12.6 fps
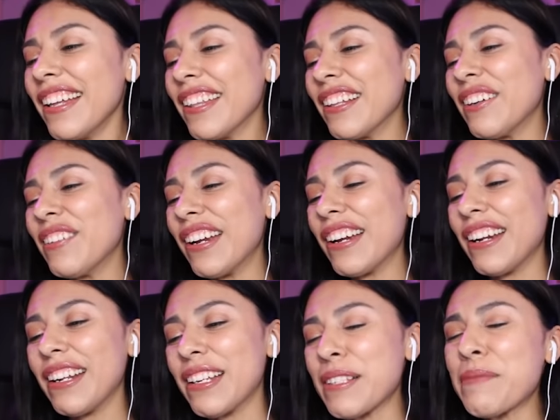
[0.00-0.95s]
the
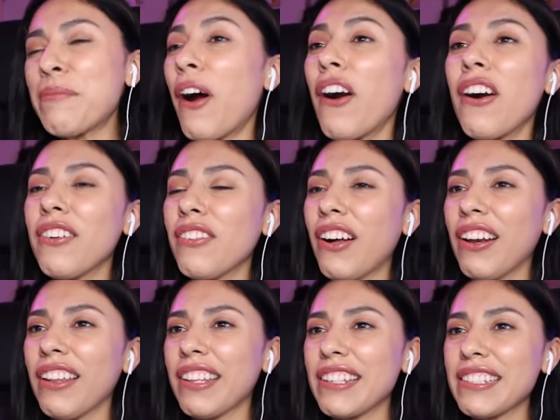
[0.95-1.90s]
weirdest part of all
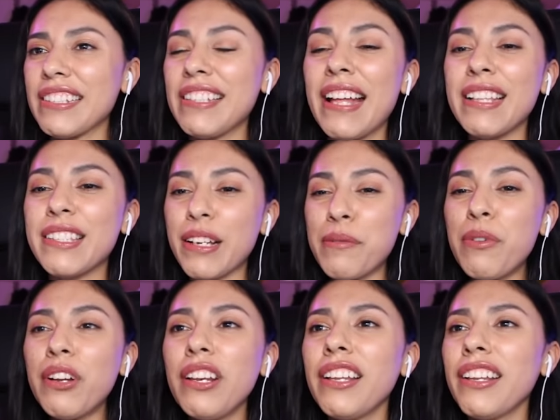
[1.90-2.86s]
of this is that
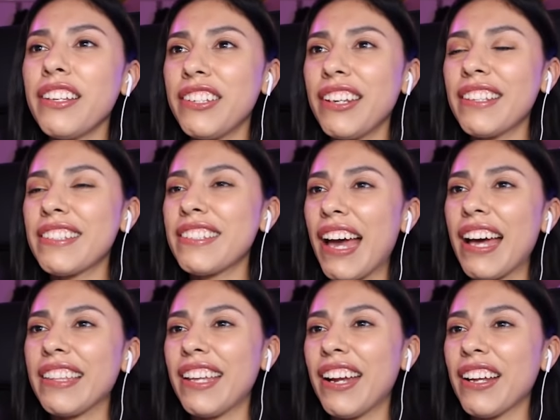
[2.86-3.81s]
someone legit
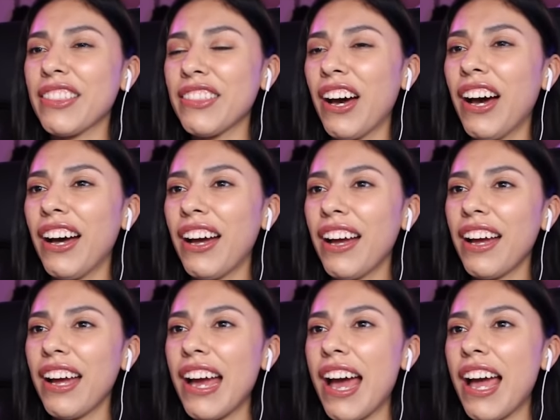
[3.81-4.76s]
sat there and thought,
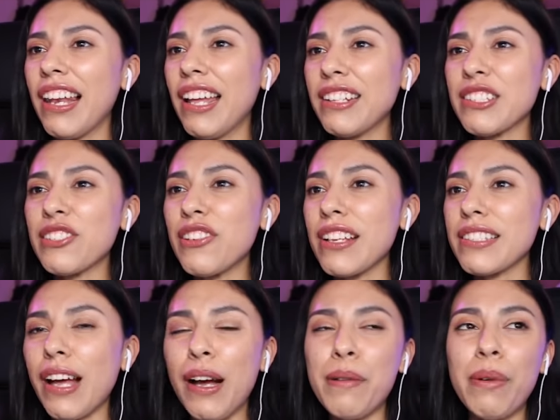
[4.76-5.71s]
Let's dress
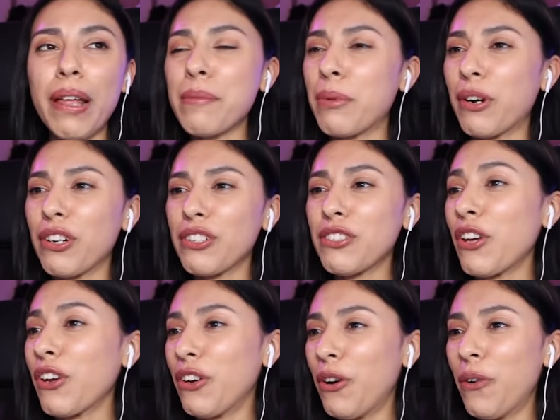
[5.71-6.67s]
up like birds,
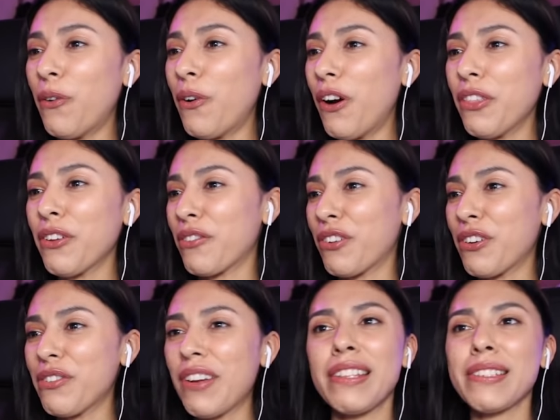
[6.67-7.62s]
go on the
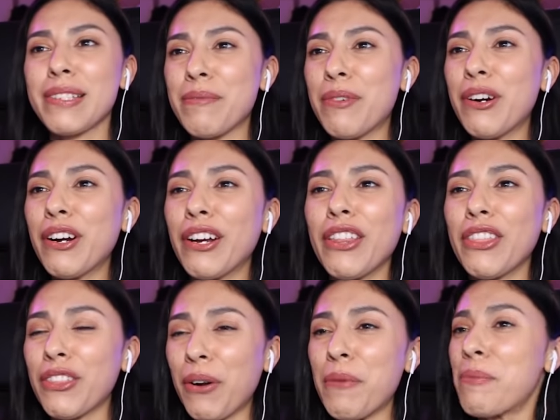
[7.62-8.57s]
roof, and someone
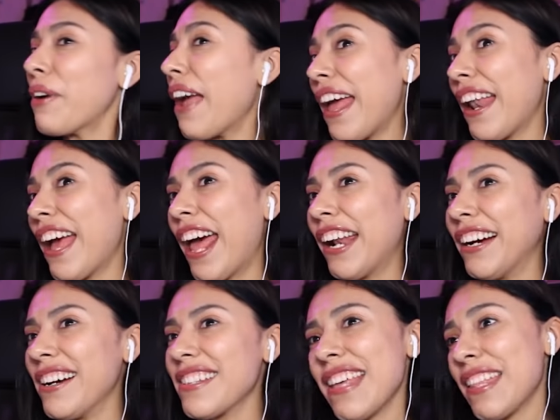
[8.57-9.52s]
could throw bread at
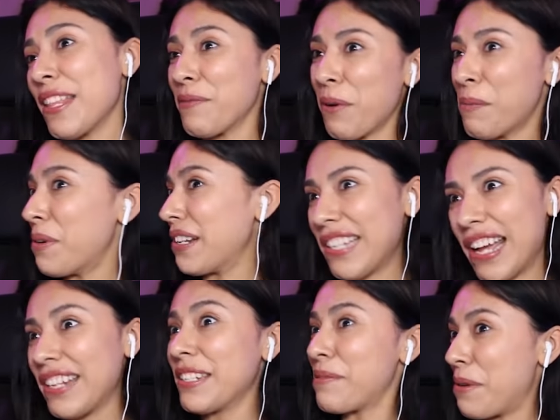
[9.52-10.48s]
us, and then we'll
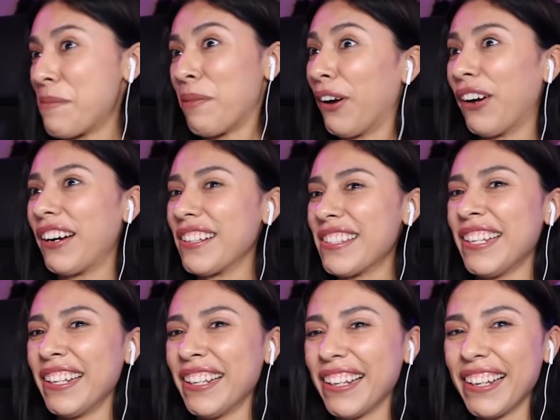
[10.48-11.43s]
pretend to be birds.